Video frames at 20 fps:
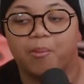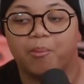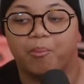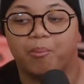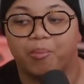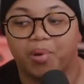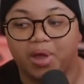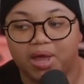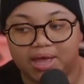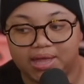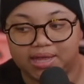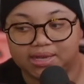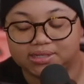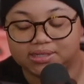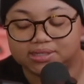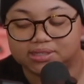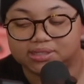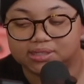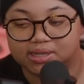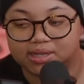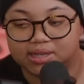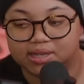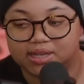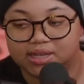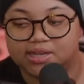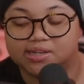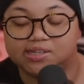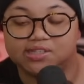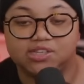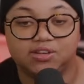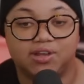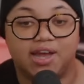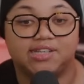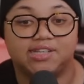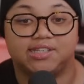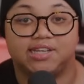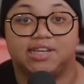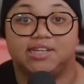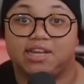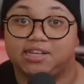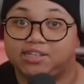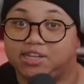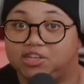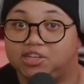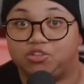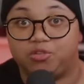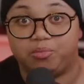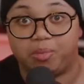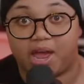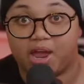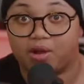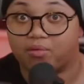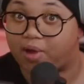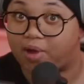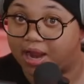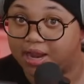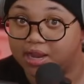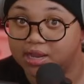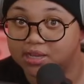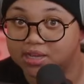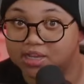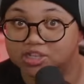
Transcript: But he still has to get that tattoo back, right?